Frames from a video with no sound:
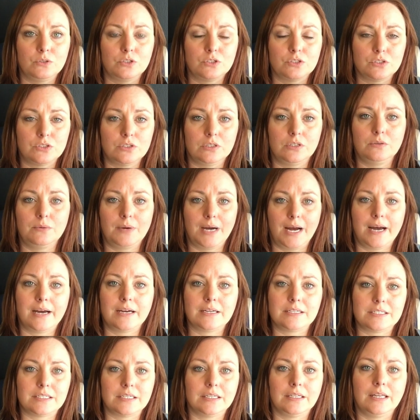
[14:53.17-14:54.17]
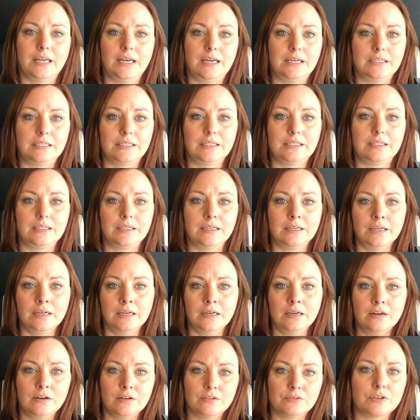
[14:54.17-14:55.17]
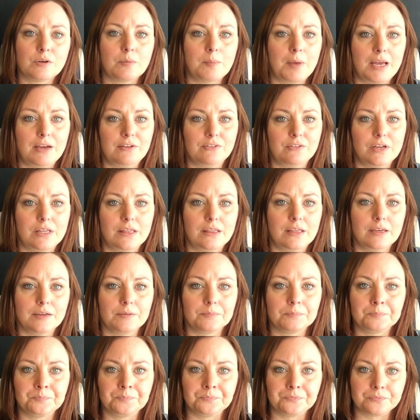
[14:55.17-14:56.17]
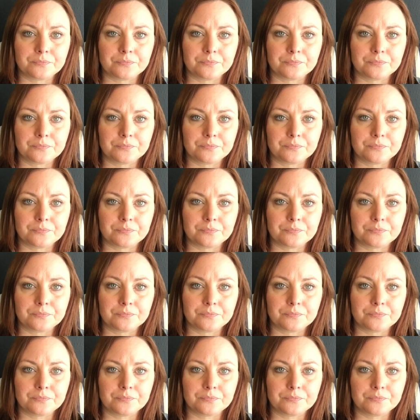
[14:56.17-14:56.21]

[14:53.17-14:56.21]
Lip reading: are so isolated from everything.